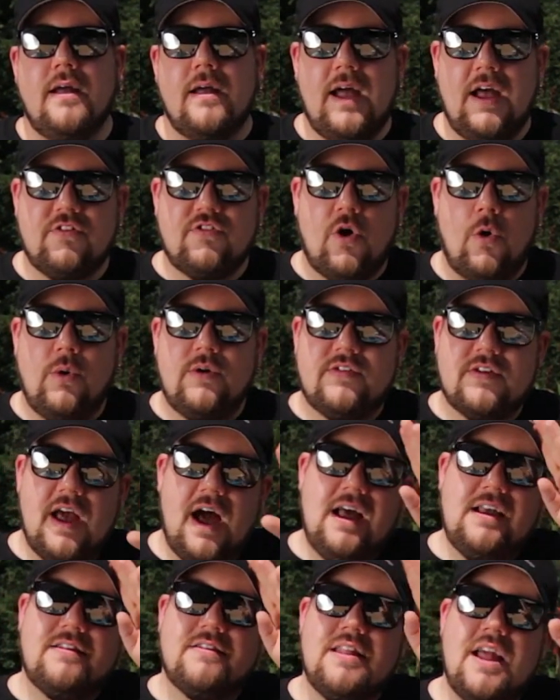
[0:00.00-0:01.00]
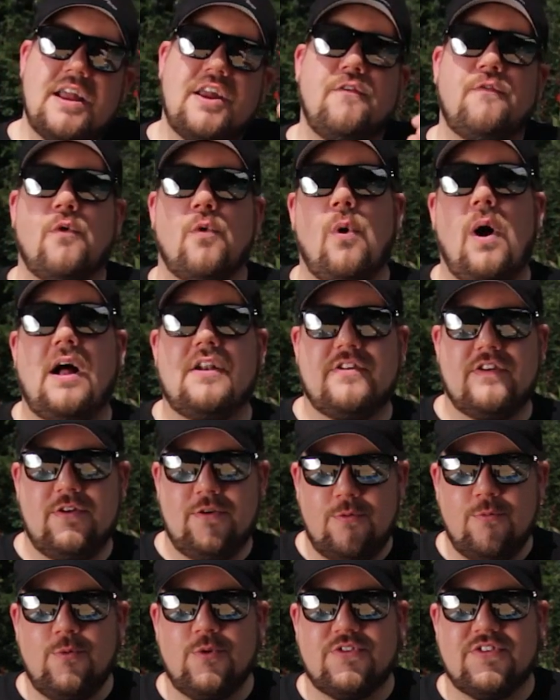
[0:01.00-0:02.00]
As always, guys, thank you for watching.
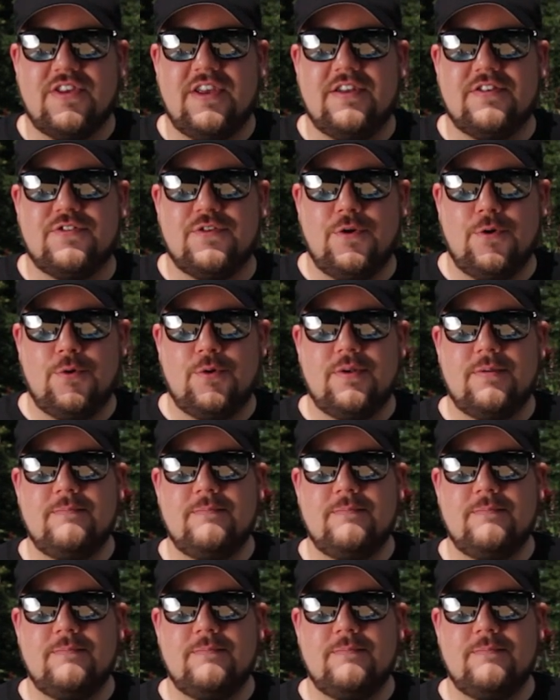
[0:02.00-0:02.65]
We'll see you soon.